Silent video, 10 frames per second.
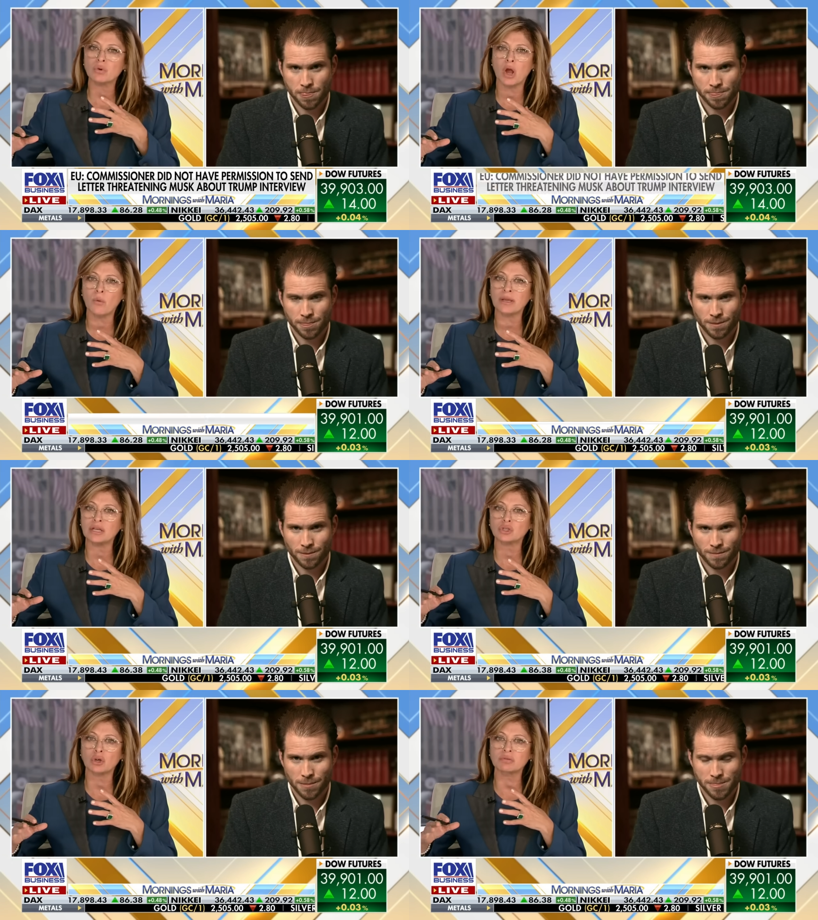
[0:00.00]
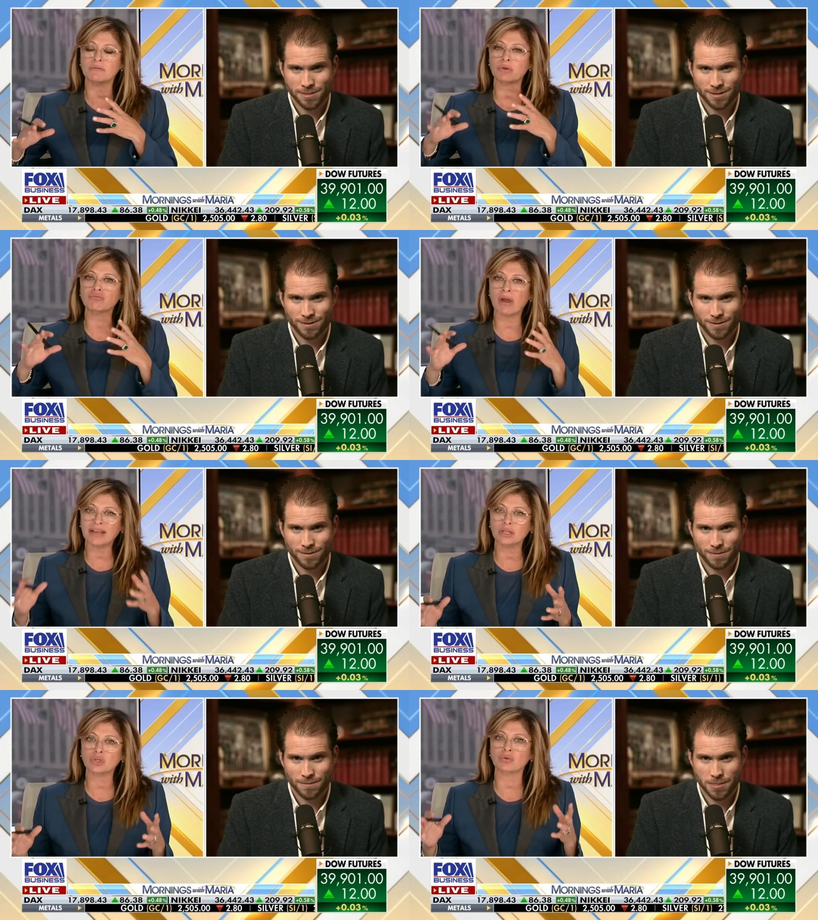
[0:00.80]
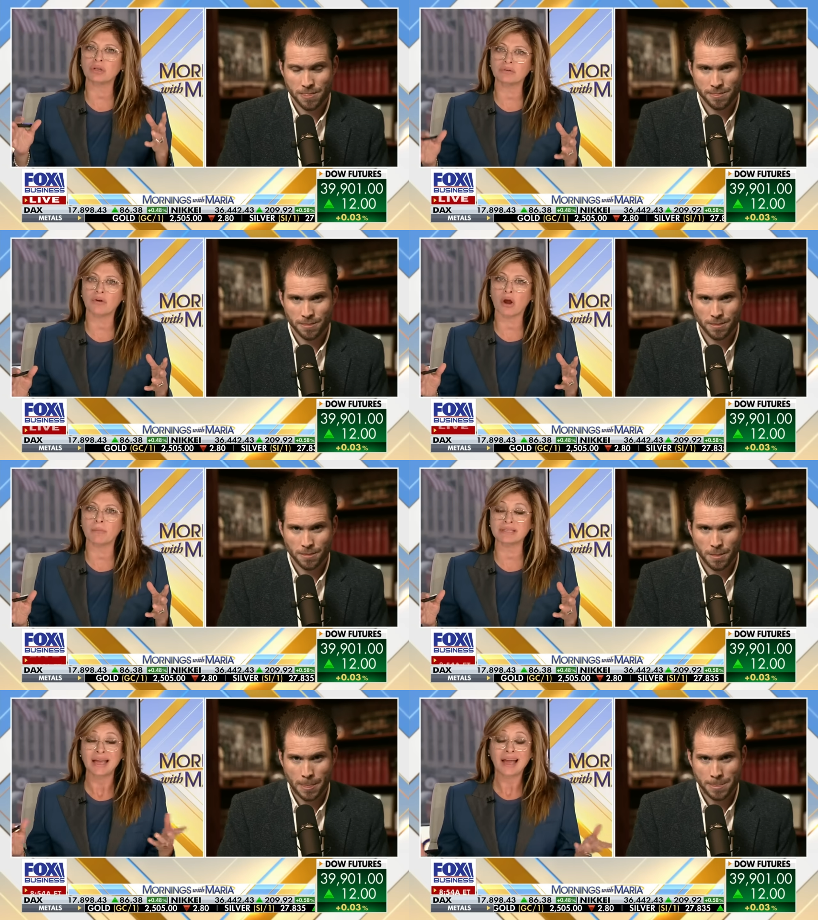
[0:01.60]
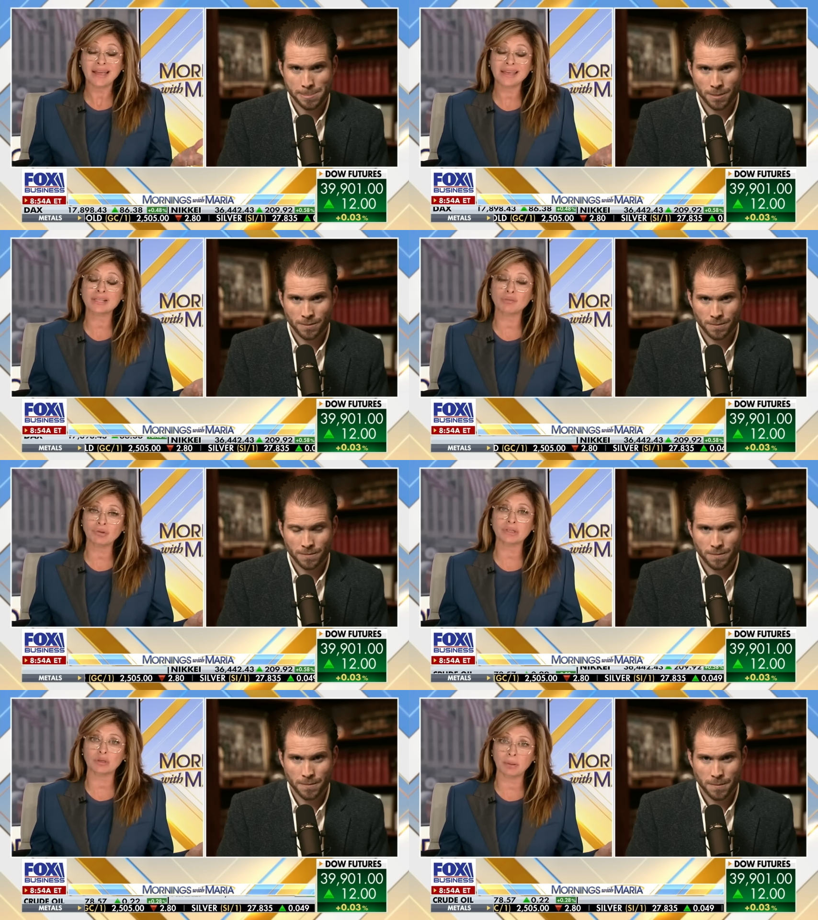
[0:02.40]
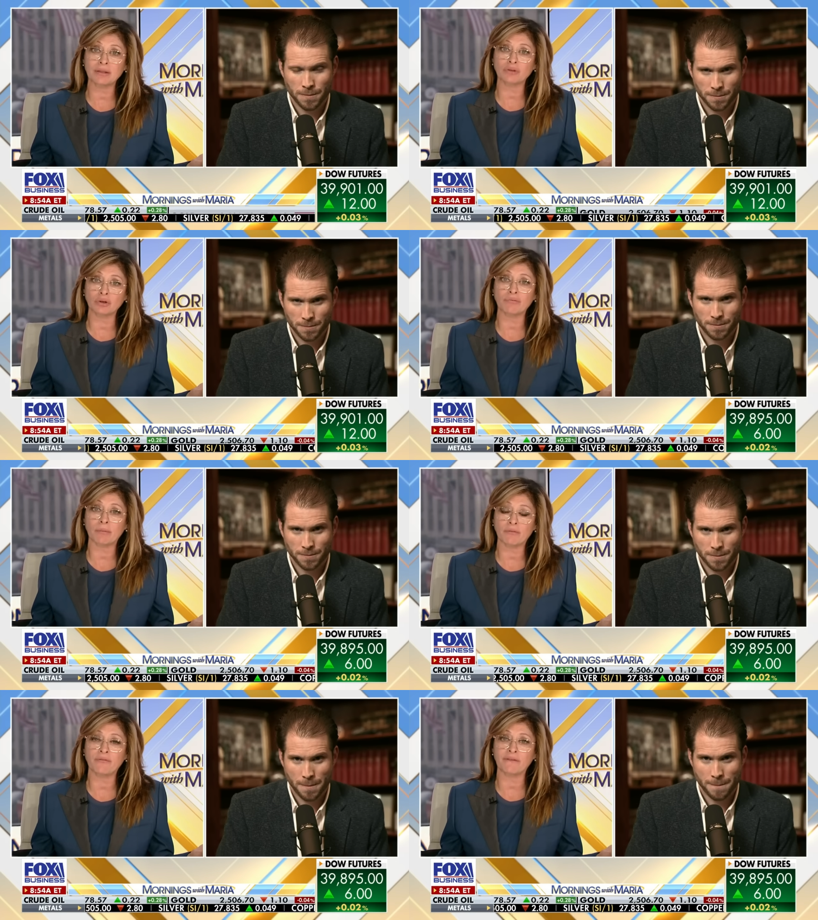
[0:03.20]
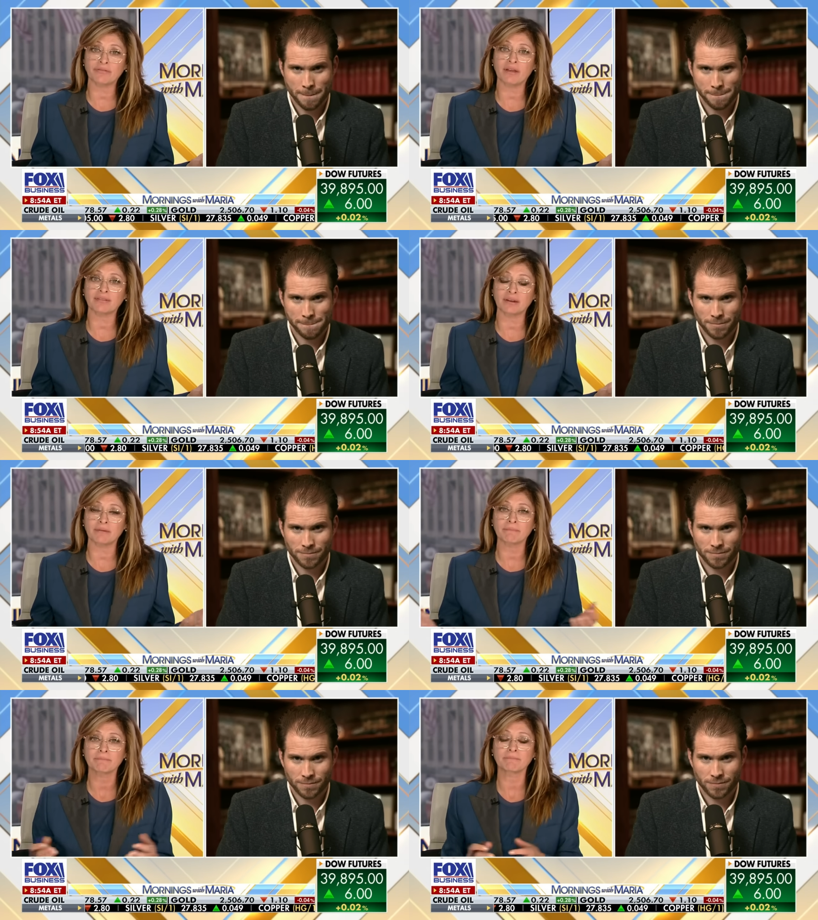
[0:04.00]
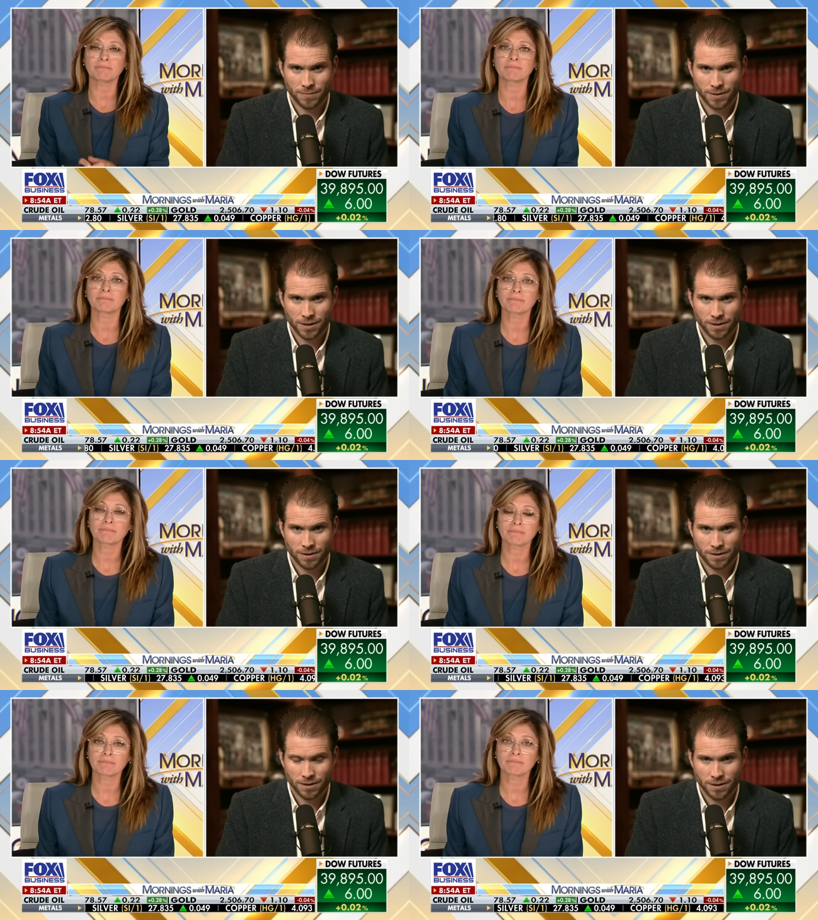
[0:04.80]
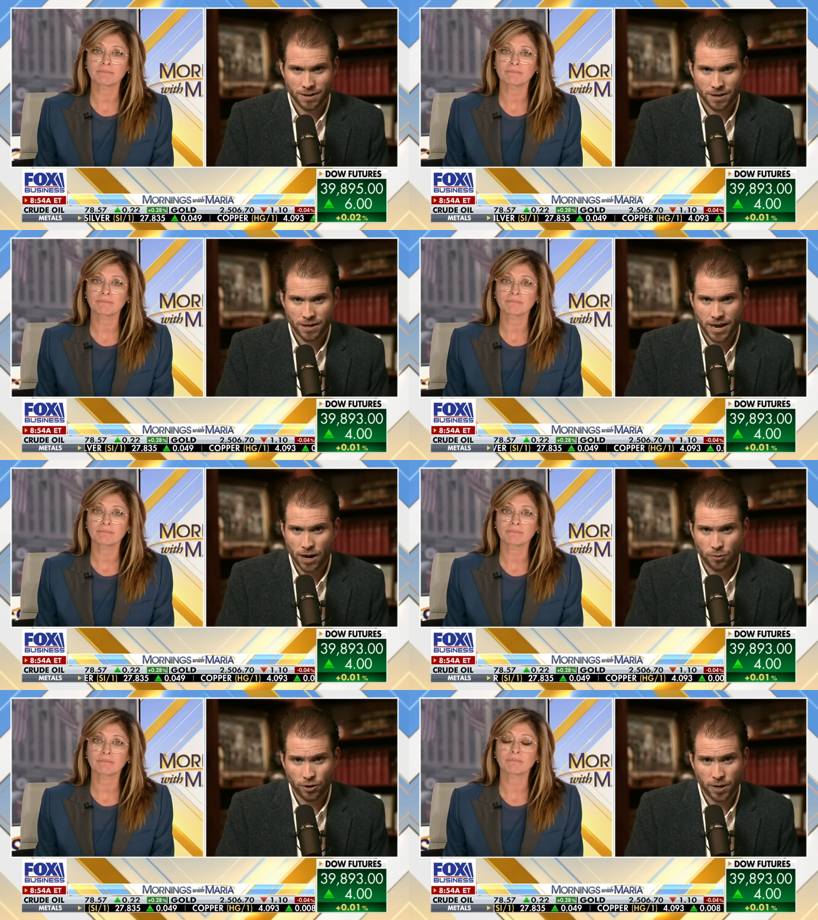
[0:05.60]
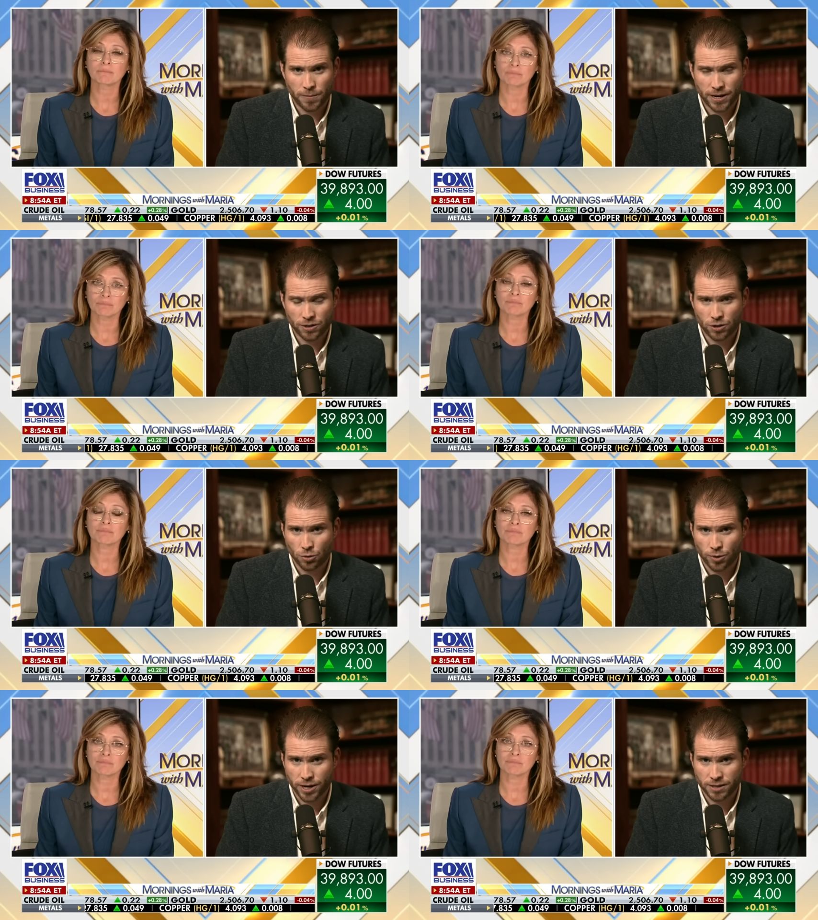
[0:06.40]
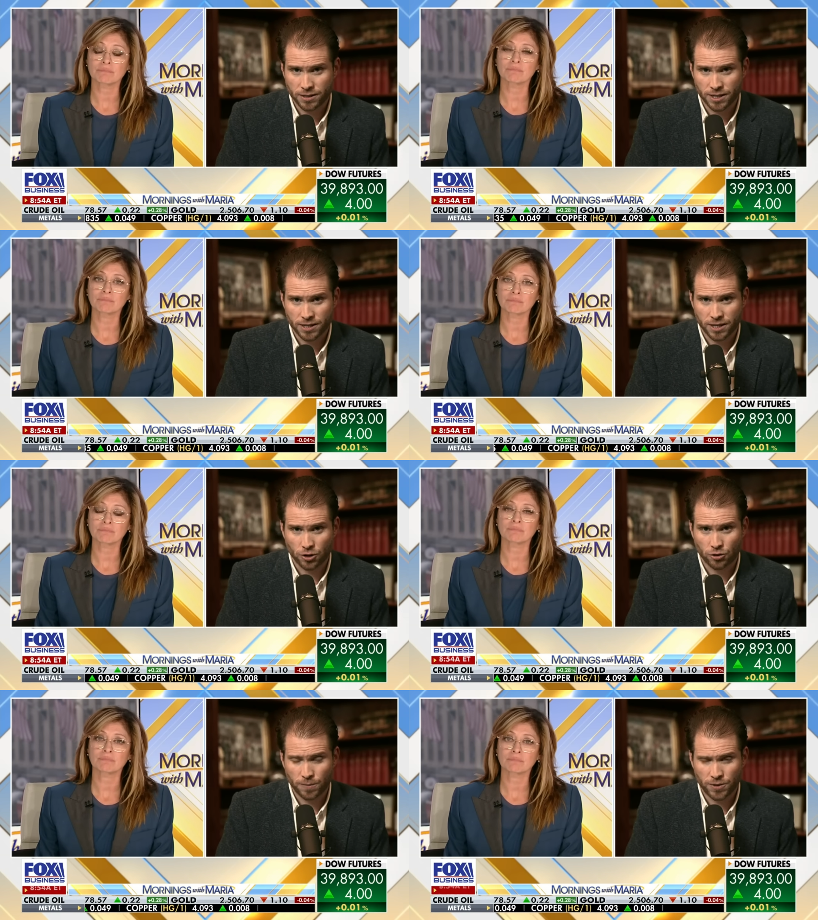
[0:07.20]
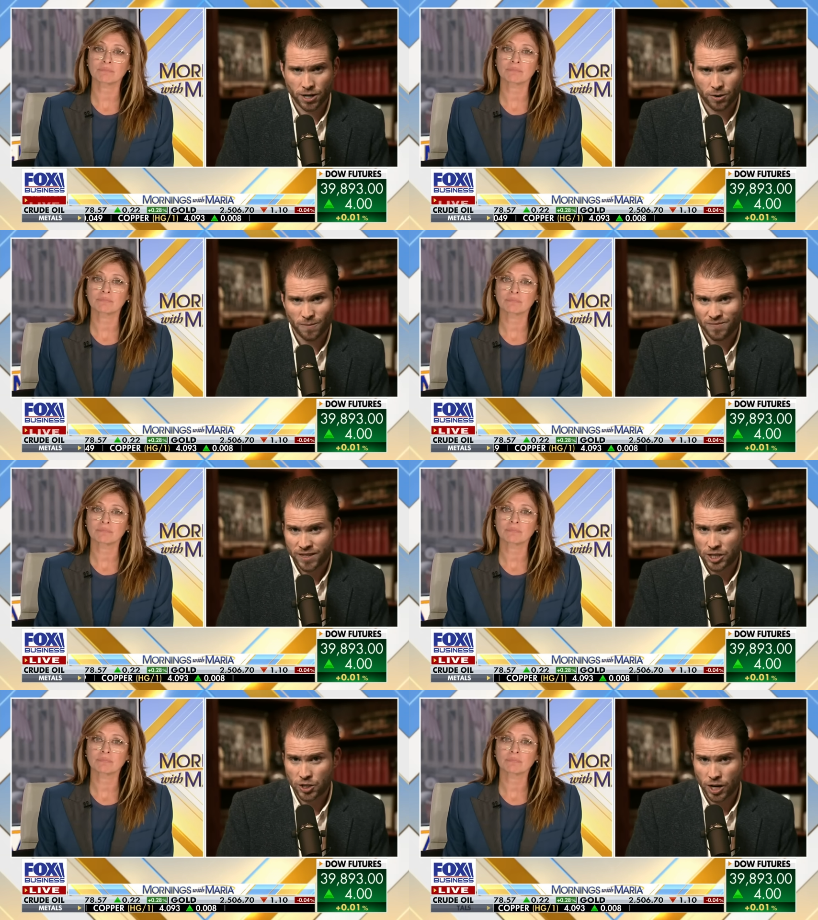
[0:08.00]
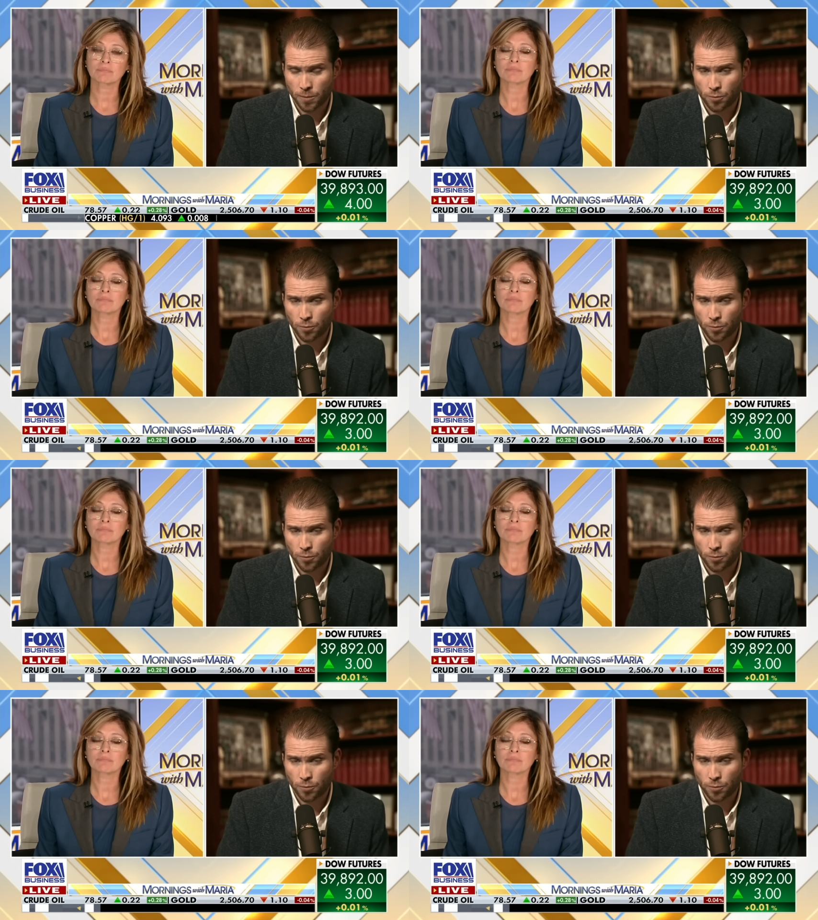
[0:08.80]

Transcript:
Speaker 1: going in terms of the regulatory environment? I guess it really depends on November fifth, doesn't it?
Speaker 2: Yeah, it really depends who wins. Listen, crypto is on a